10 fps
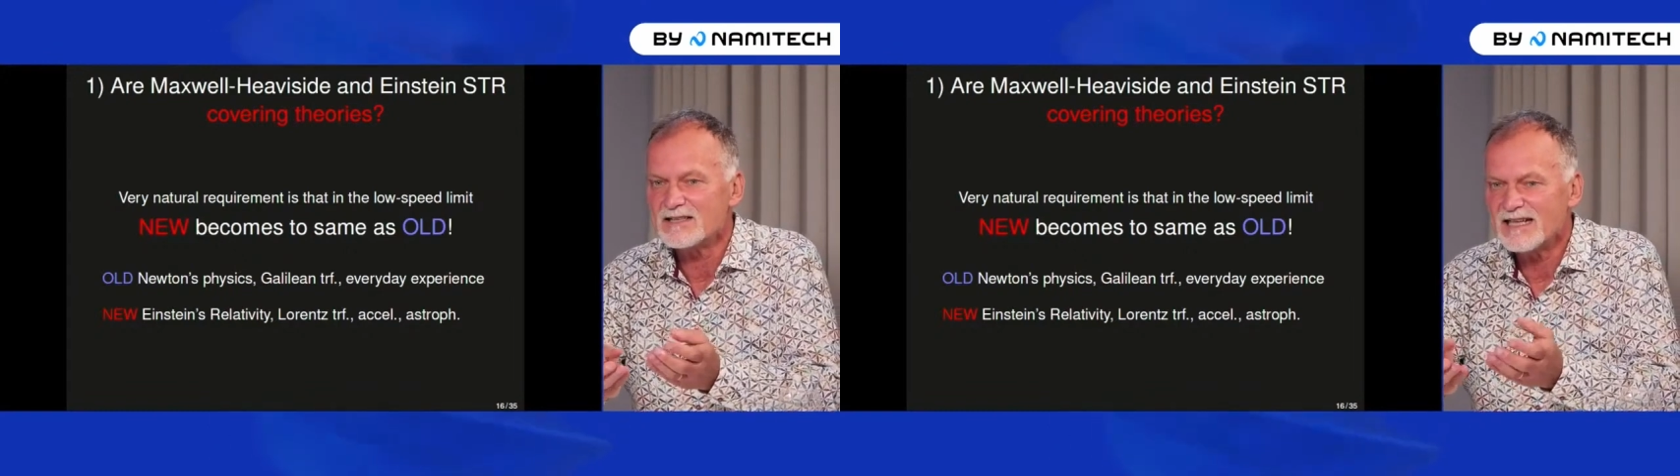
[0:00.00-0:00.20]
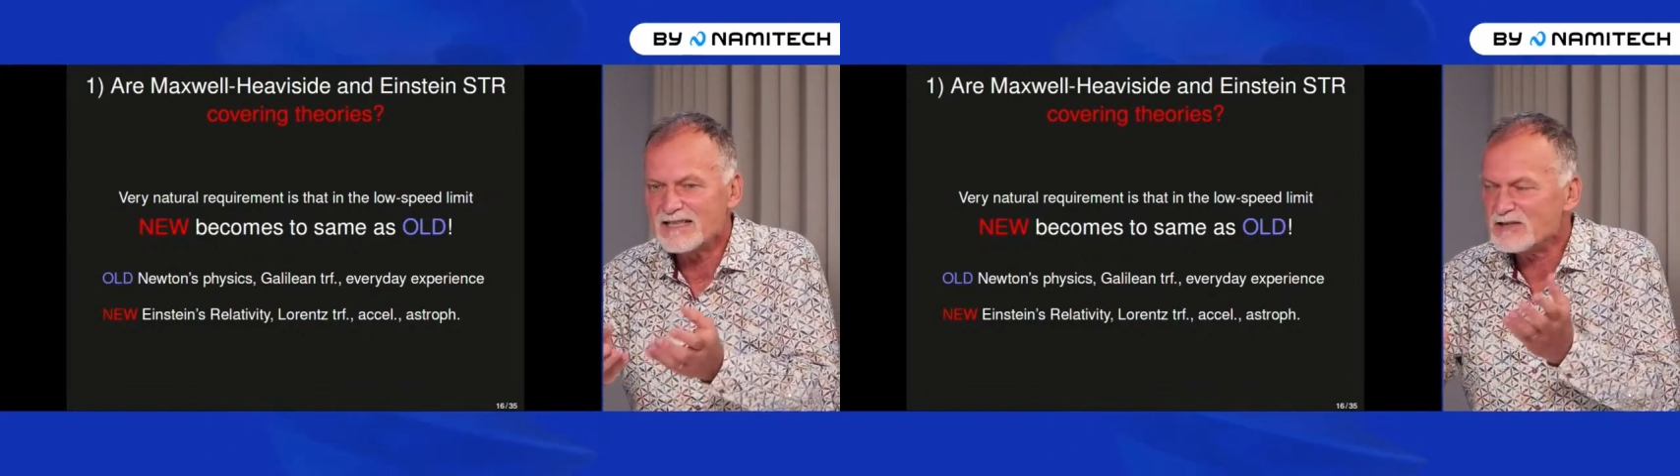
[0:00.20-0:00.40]

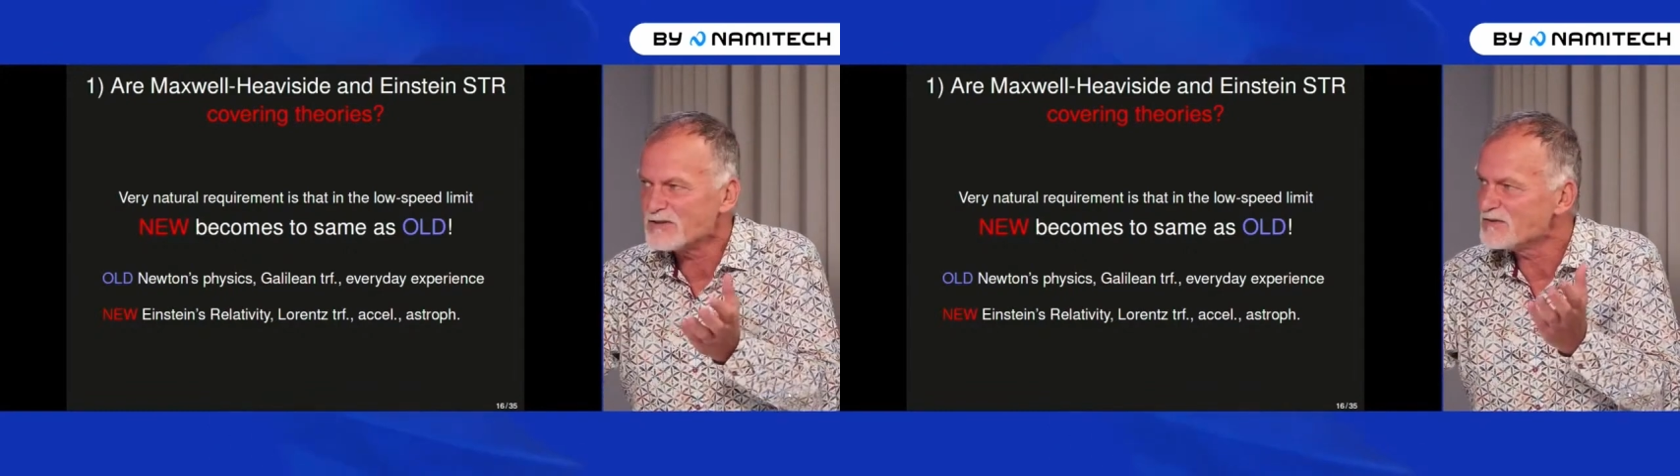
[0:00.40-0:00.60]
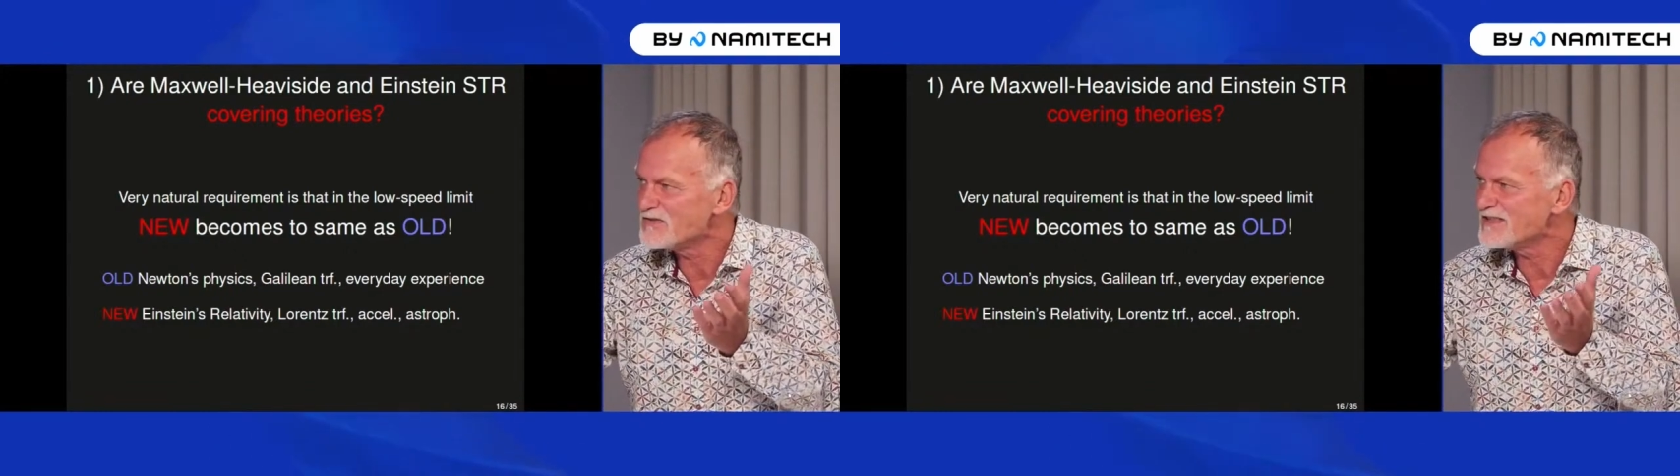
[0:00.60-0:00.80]
kind
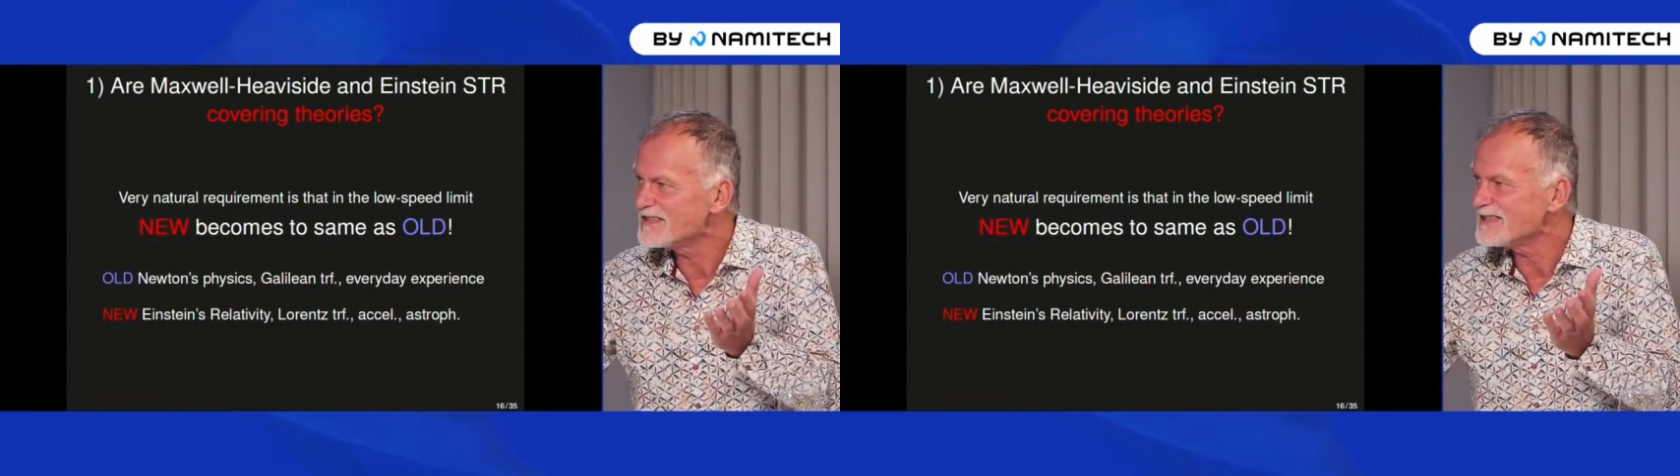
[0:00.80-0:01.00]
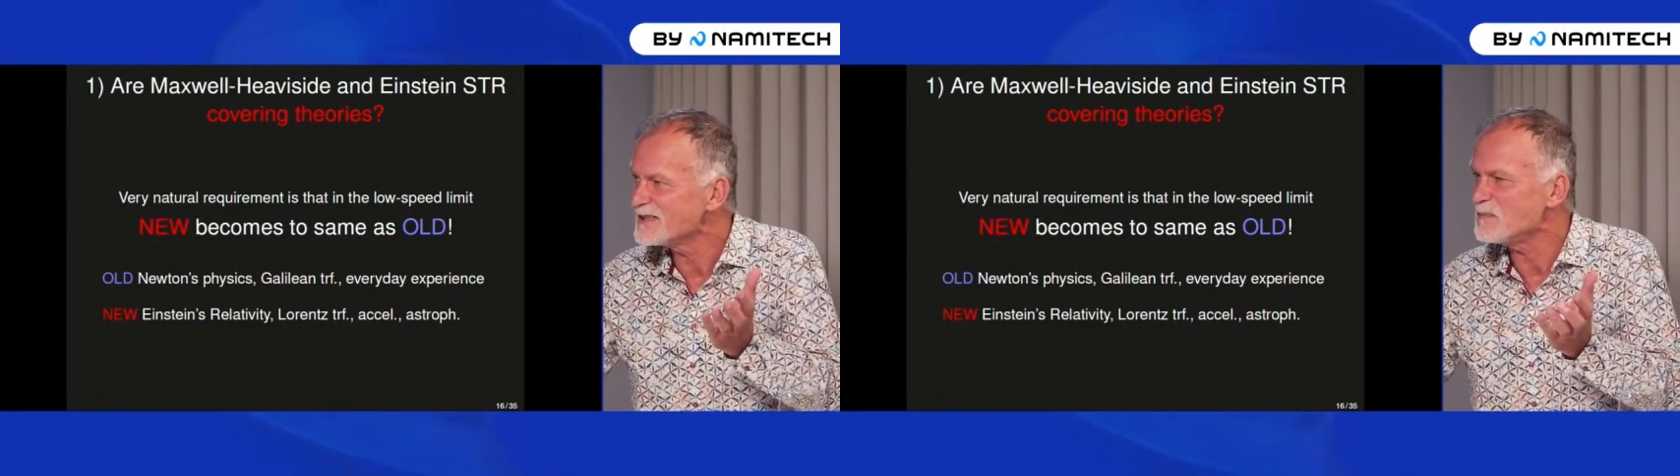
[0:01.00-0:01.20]
of
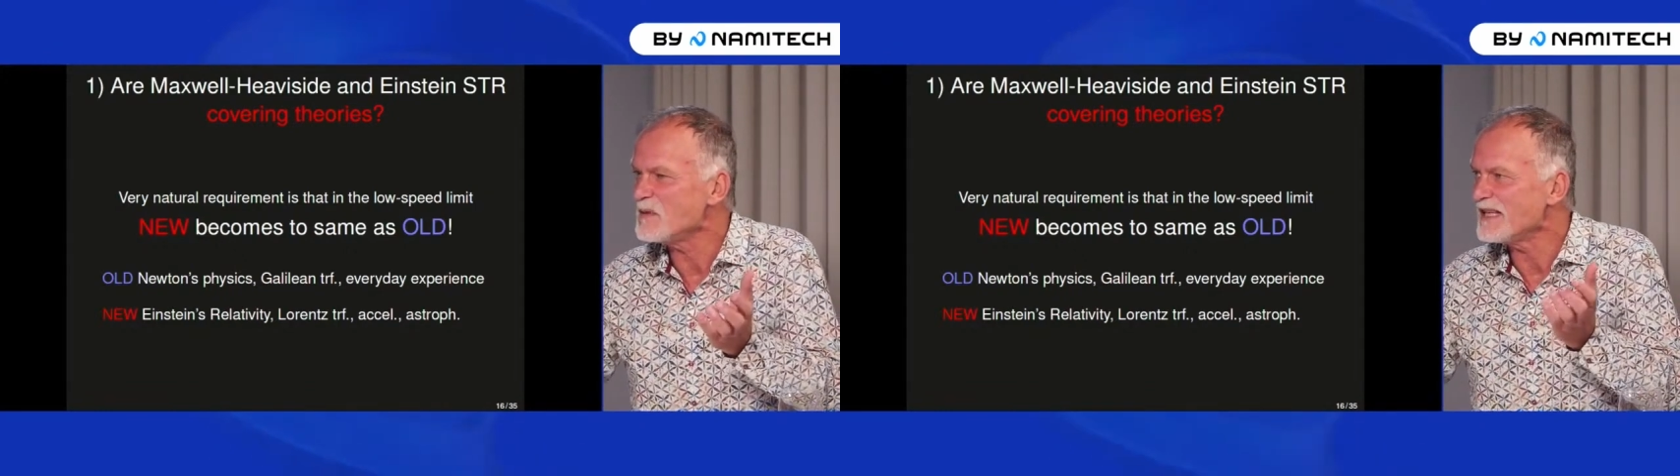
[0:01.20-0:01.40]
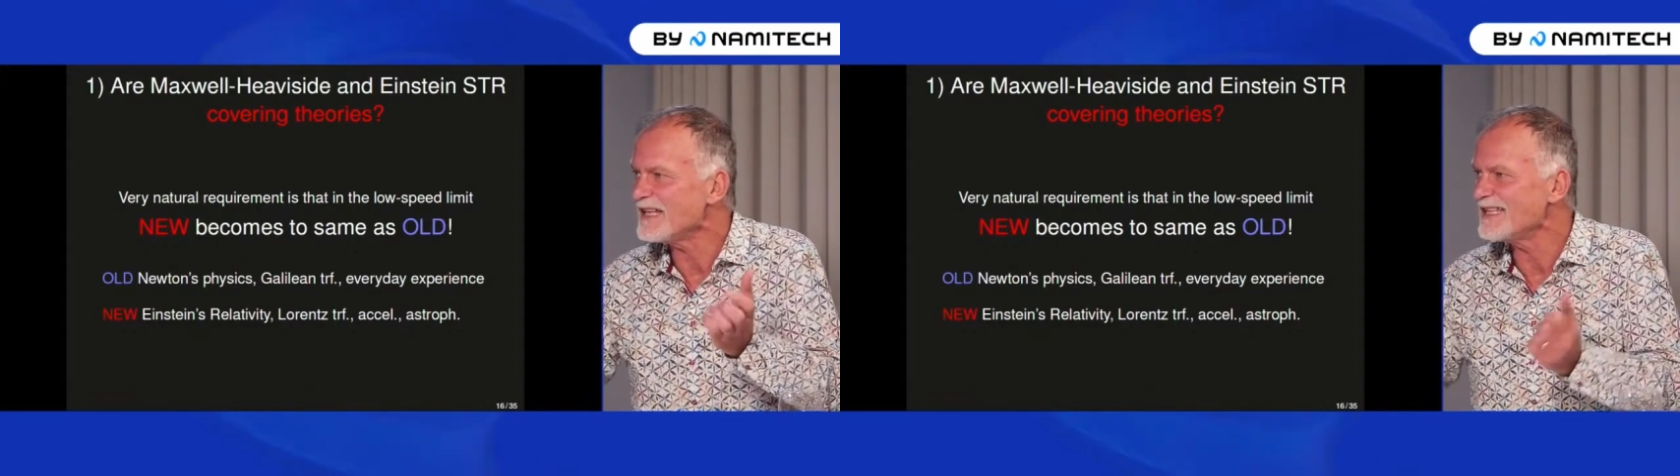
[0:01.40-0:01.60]

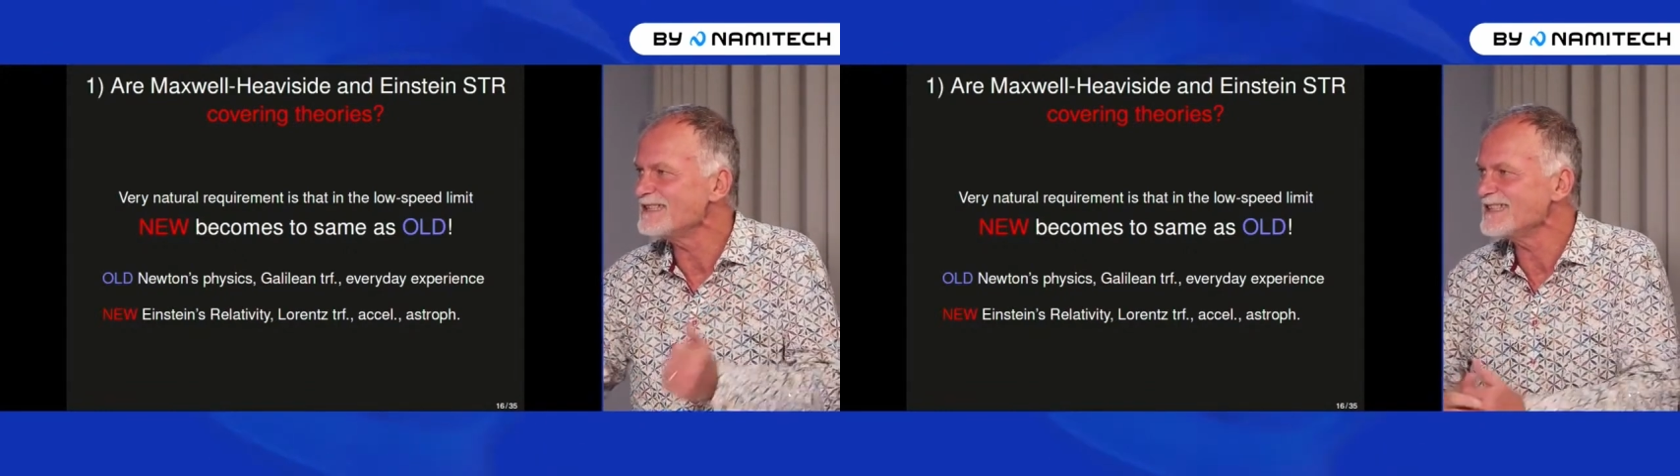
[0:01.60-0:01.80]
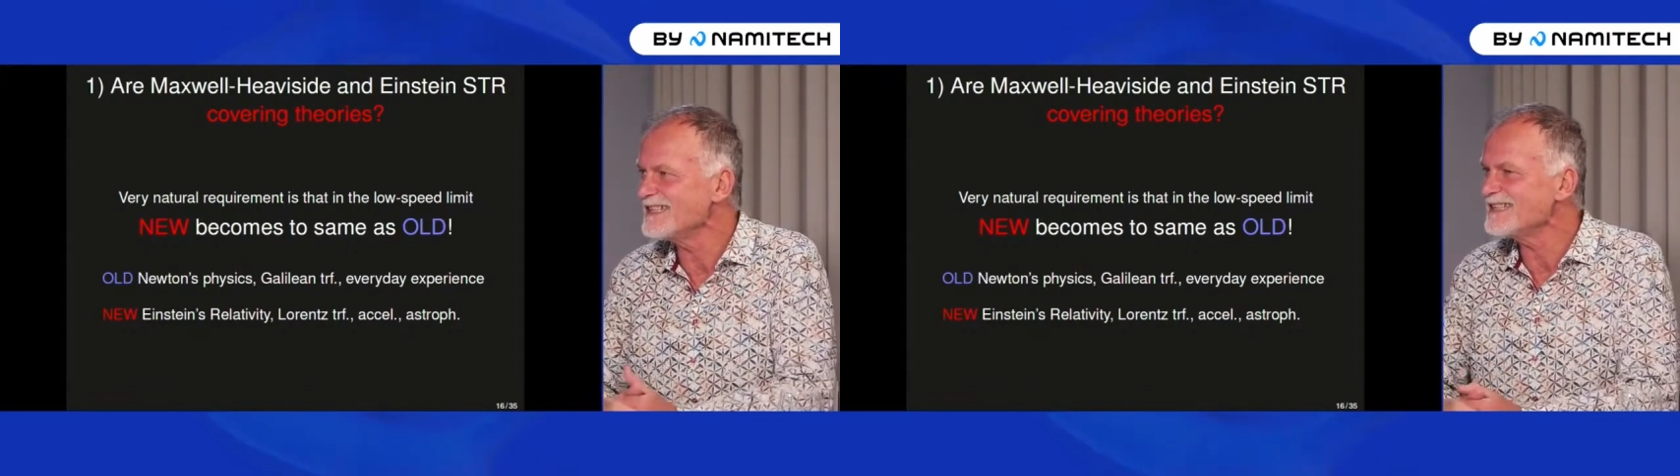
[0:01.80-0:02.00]

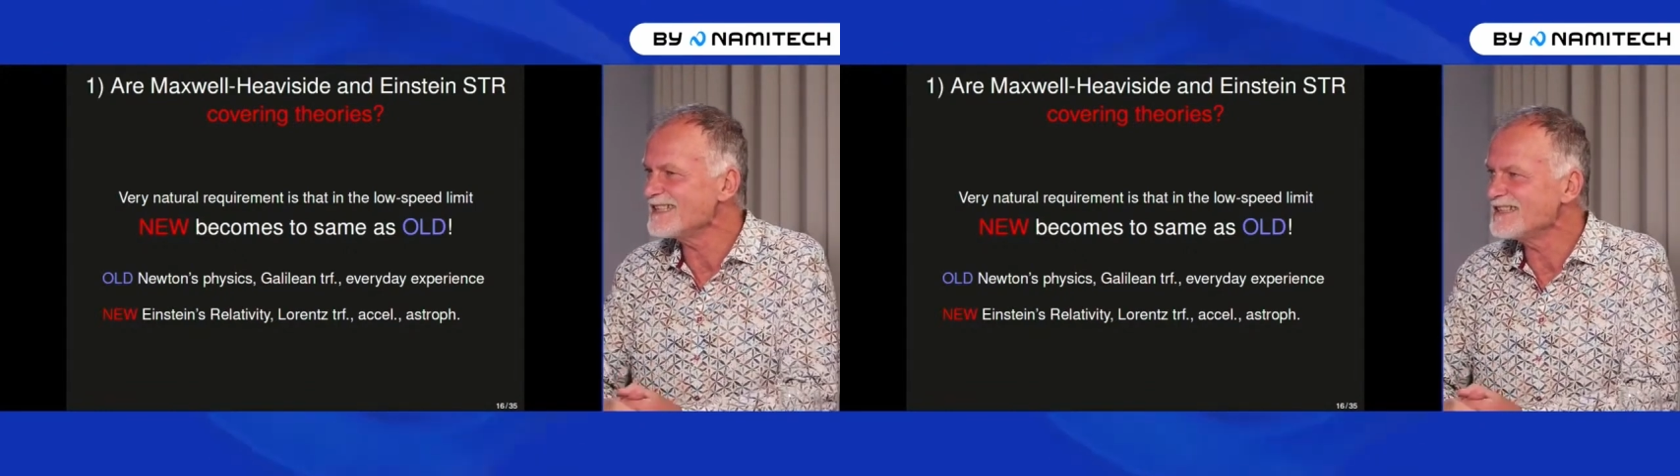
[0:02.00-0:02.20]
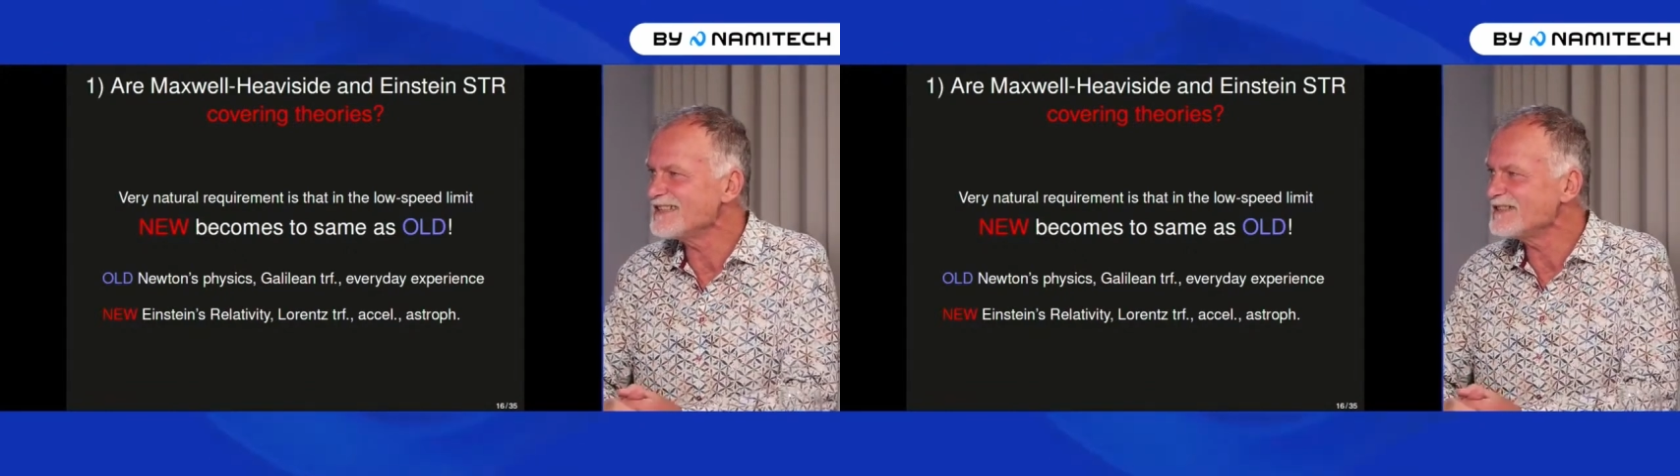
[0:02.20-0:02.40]
experiencing
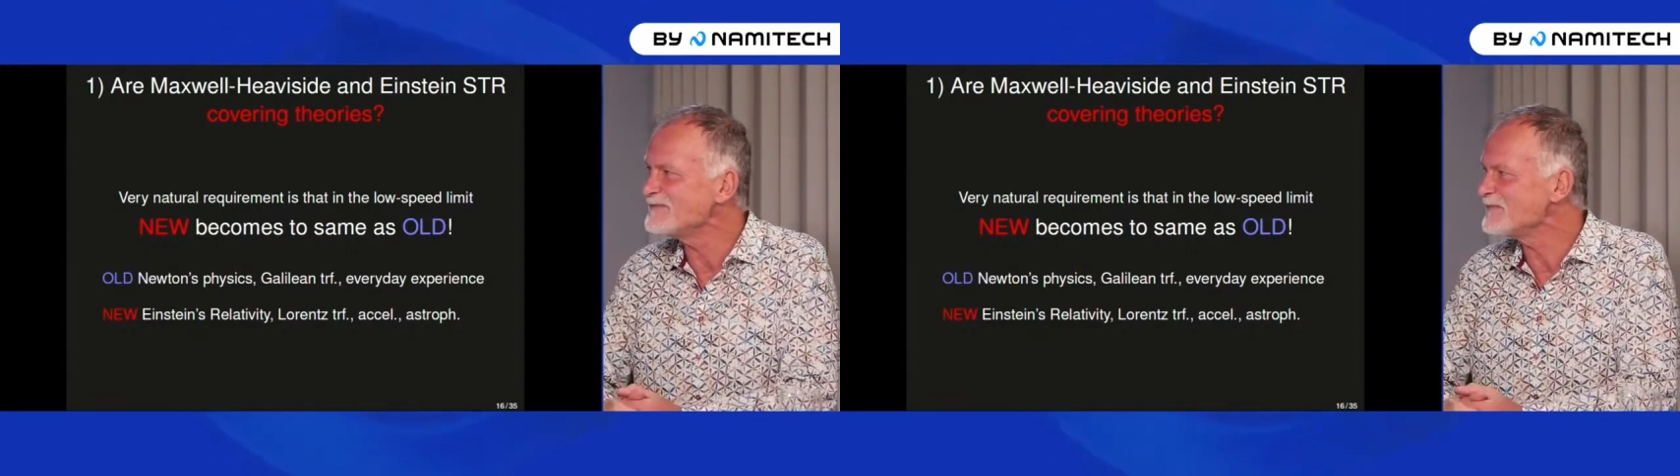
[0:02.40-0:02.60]
the